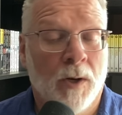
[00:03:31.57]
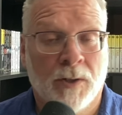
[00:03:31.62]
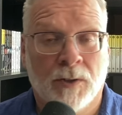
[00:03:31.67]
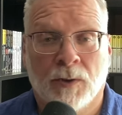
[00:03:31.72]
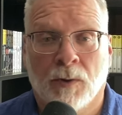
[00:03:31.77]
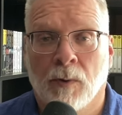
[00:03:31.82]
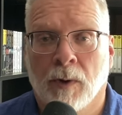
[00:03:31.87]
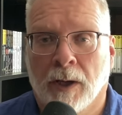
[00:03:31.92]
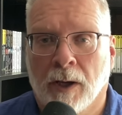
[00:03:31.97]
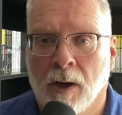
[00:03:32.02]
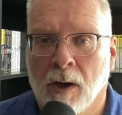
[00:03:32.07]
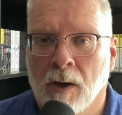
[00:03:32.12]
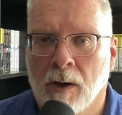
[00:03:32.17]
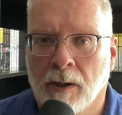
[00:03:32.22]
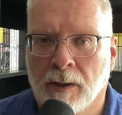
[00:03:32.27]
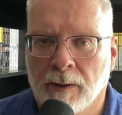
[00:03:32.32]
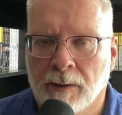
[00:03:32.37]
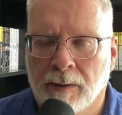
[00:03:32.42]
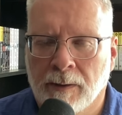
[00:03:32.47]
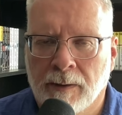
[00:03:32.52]
is going
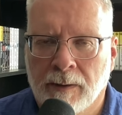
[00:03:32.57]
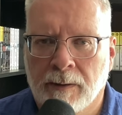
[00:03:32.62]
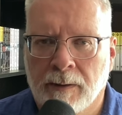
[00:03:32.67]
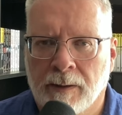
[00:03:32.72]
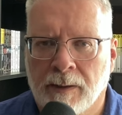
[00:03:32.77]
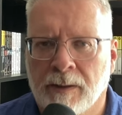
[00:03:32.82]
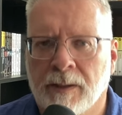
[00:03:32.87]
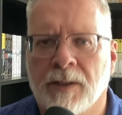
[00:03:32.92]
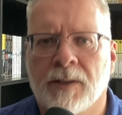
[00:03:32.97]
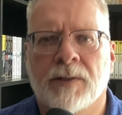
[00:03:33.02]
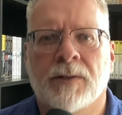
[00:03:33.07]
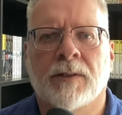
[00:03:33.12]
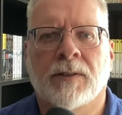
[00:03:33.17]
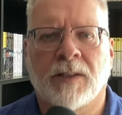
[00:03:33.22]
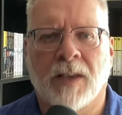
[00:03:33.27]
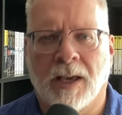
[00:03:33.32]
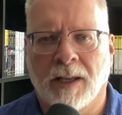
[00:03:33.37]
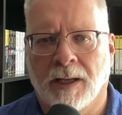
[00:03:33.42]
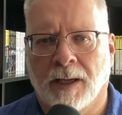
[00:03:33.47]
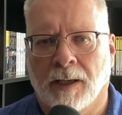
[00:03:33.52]
on in this
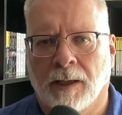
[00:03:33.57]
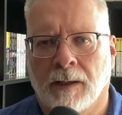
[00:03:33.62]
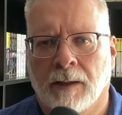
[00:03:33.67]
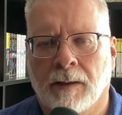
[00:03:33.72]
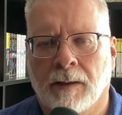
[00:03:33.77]
setting.